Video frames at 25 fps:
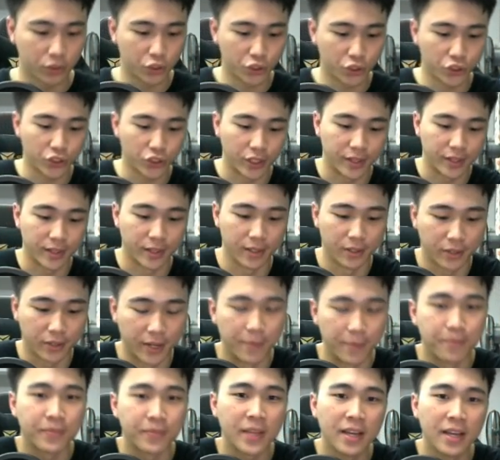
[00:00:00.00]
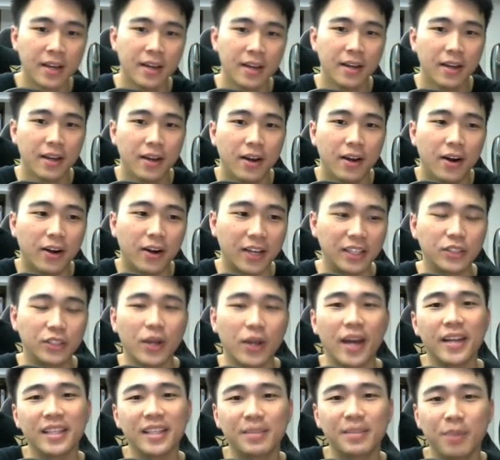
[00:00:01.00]
Shit, okay. Okay, so
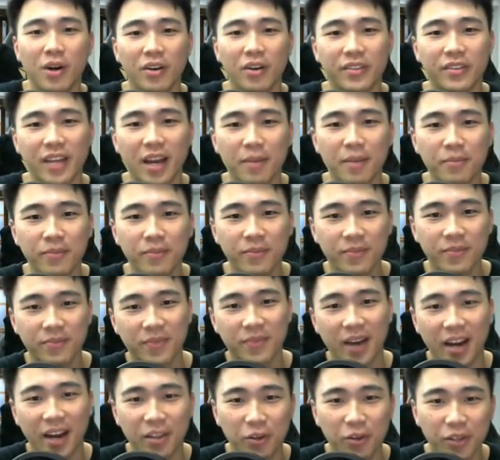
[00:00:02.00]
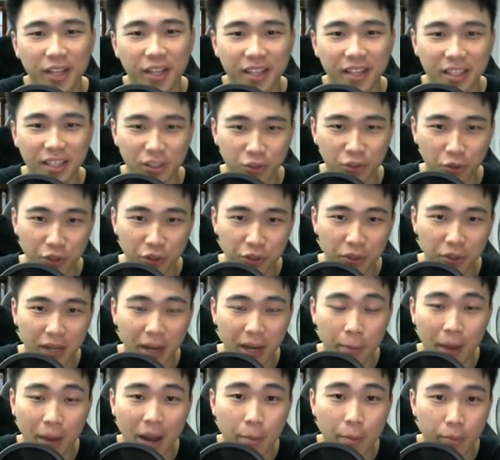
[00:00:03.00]
at this point of time, I know that there's no new card,
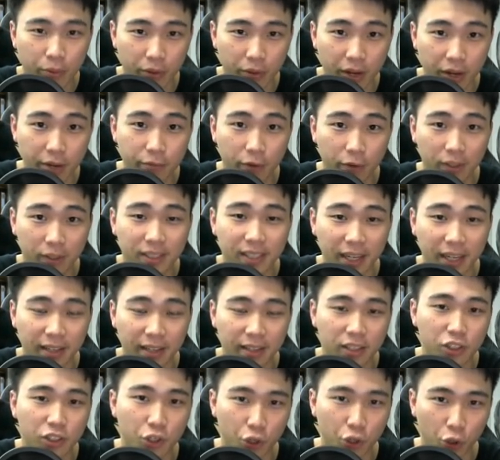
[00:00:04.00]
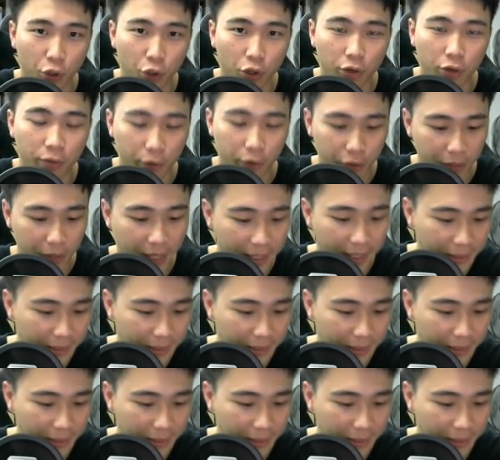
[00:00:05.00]
but I pray for Sinus Hyogo for you guys,